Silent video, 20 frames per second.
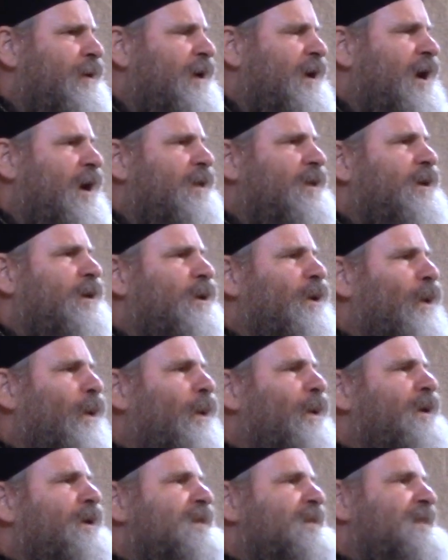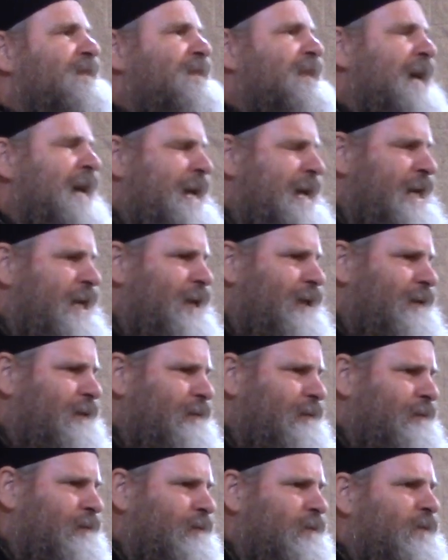on the Lord's Day,
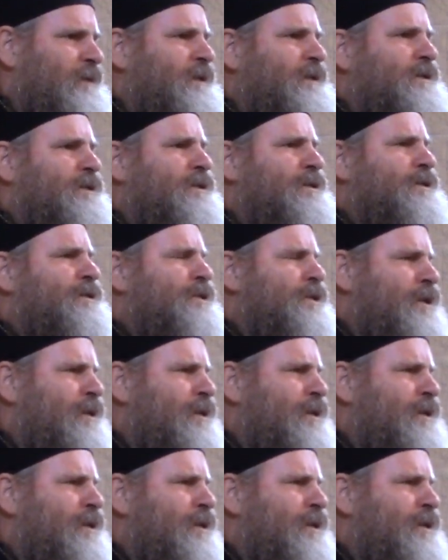to